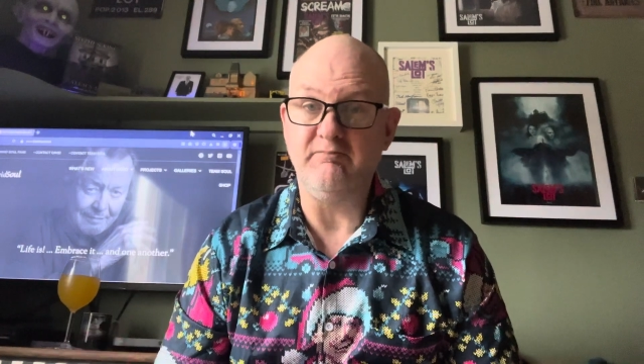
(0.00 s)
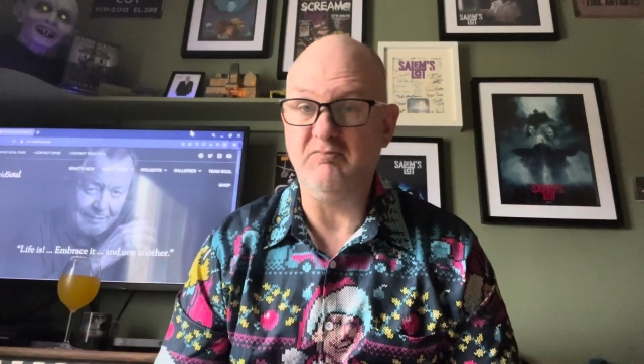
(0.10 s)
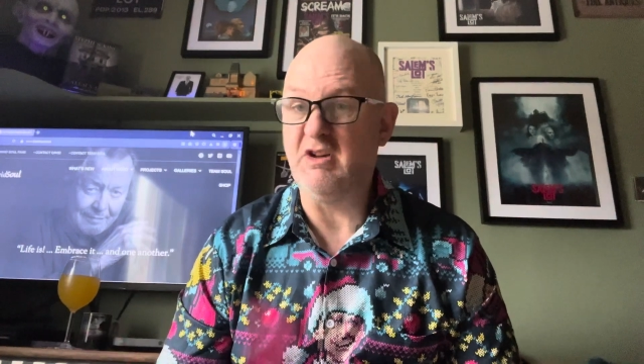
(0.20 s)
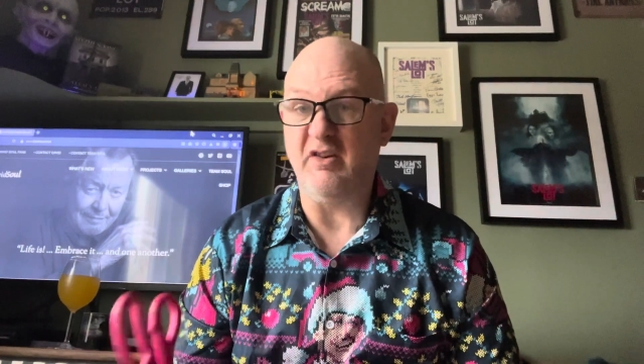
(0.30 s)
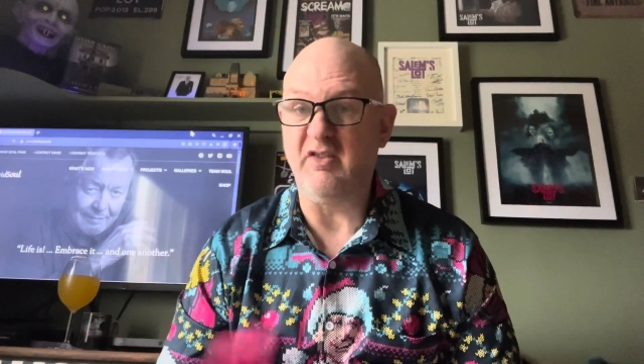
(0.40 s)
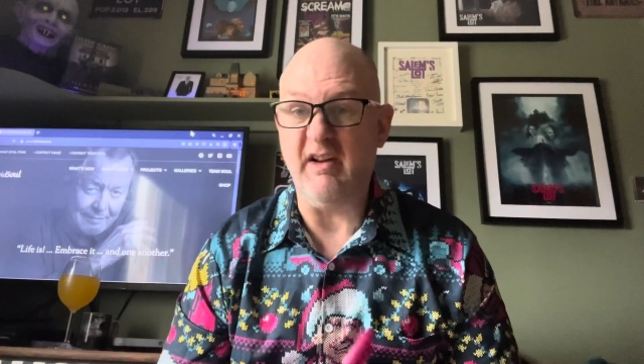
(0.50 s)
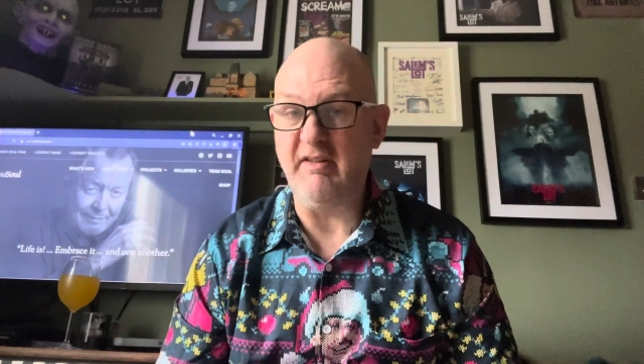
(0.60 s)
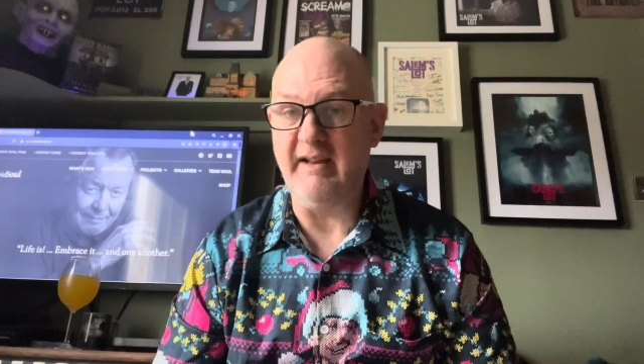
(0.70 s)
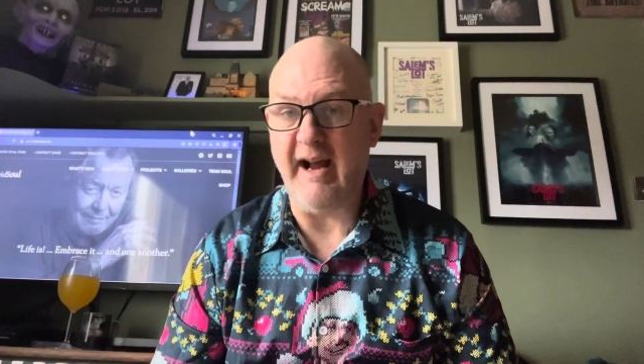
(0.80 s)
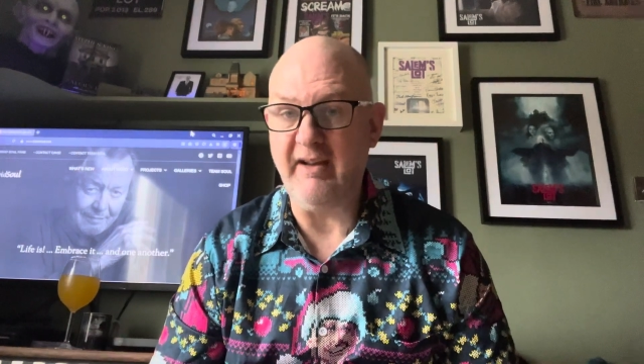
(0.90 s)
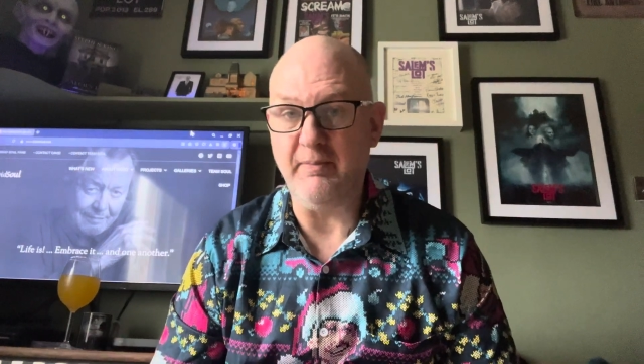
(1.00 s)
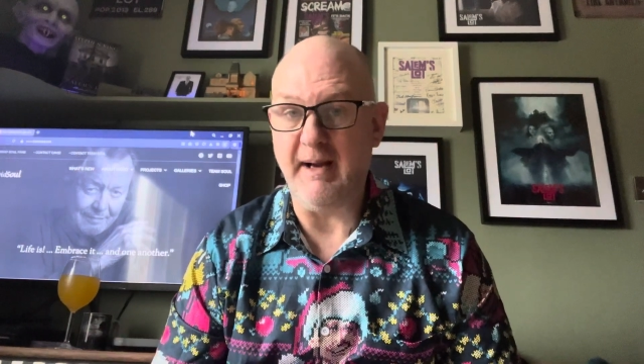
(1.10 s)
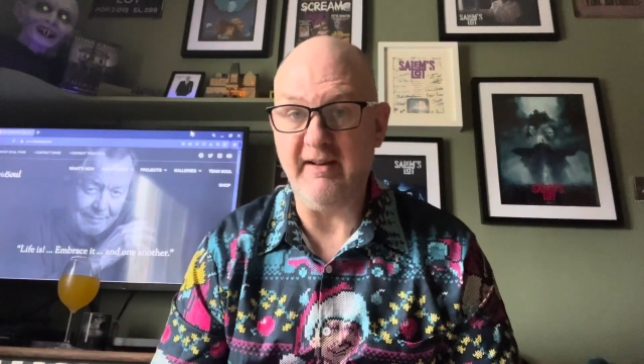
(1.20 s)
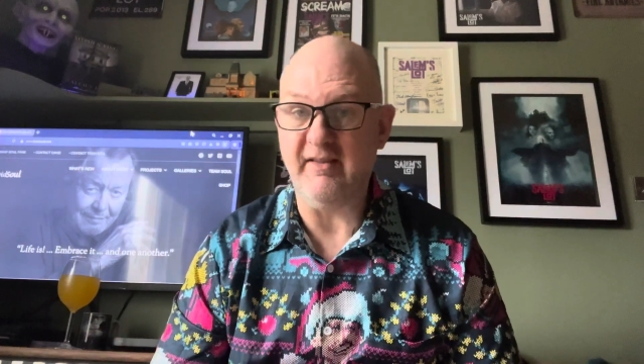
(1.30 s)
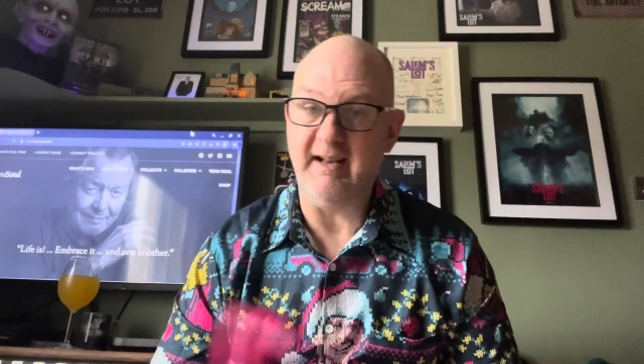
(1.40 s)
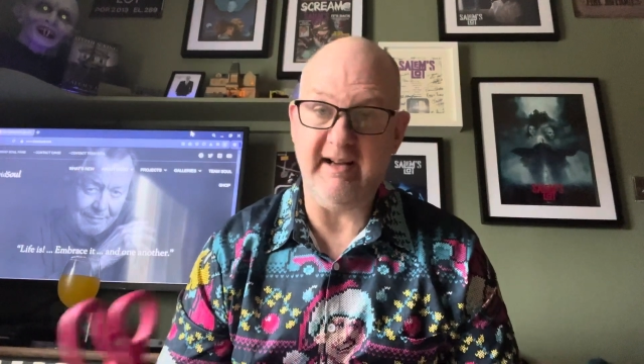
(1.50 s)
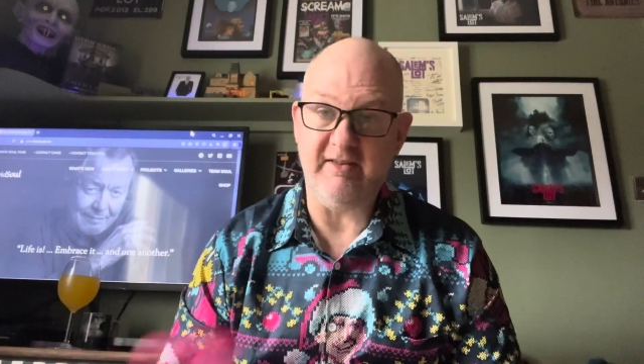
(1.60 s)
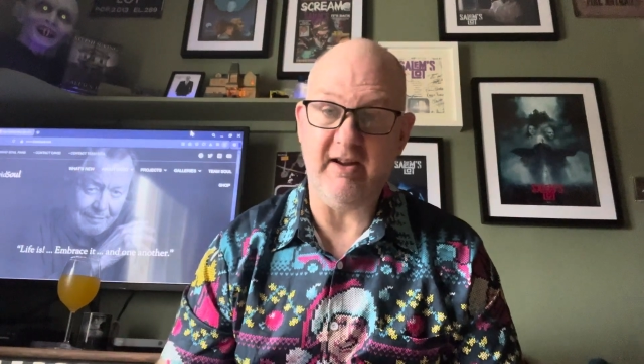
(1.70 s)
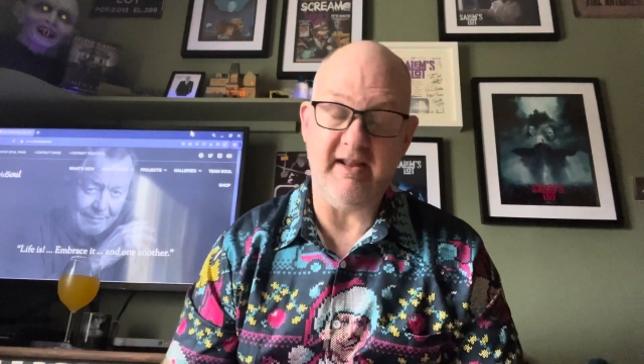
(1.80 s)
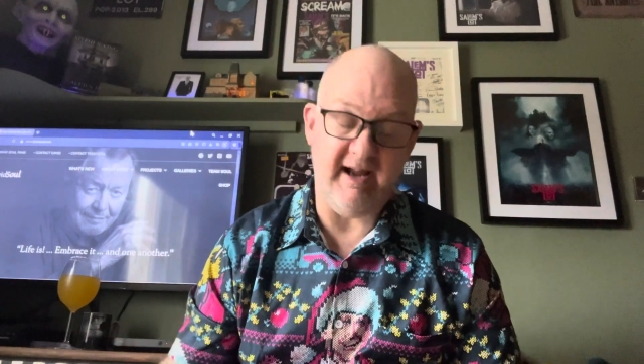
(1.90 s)
You got 7 days, basically,
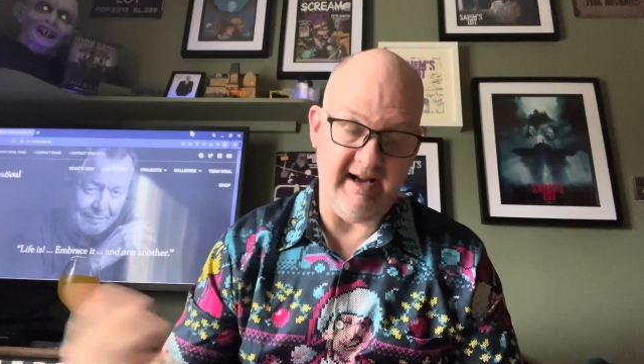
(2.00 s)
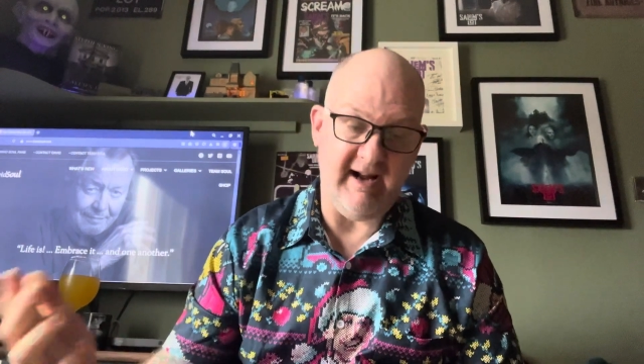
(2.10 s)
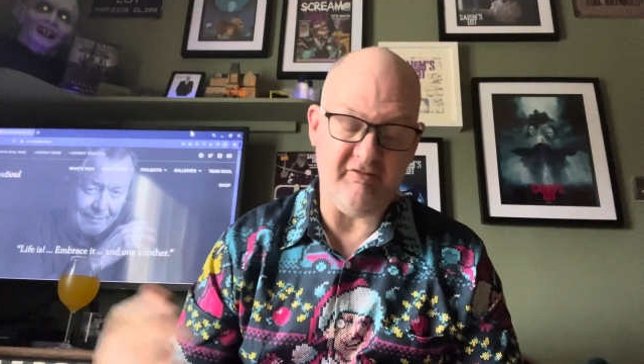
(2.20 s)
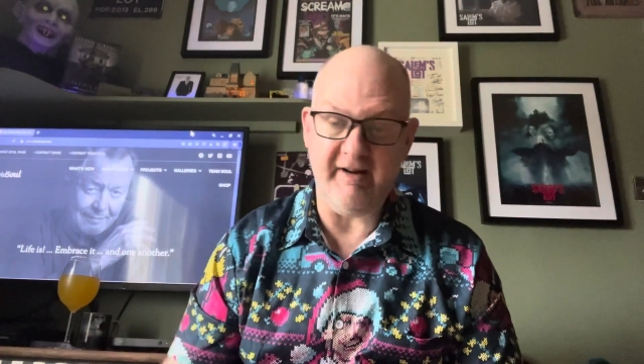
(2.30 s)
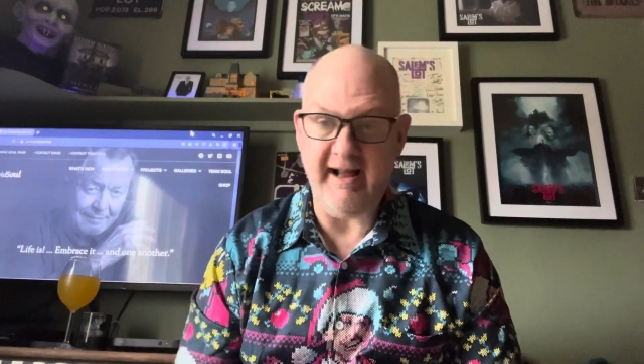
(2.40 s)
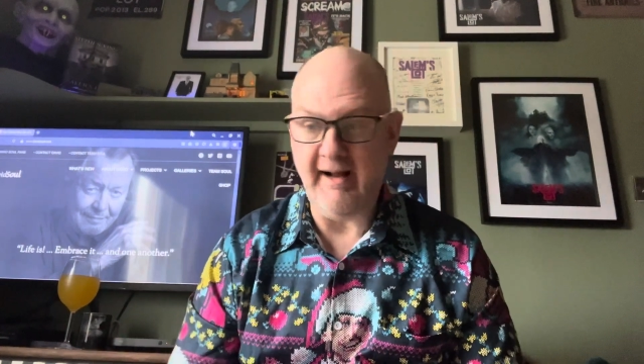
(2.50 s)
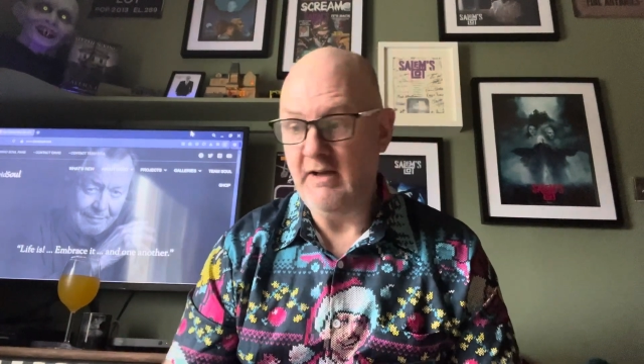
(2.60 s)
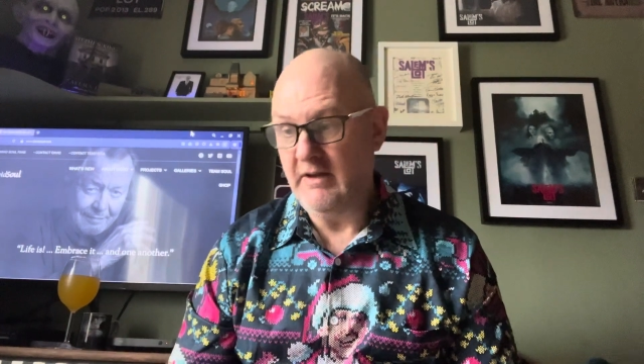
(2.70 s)
so they had written that.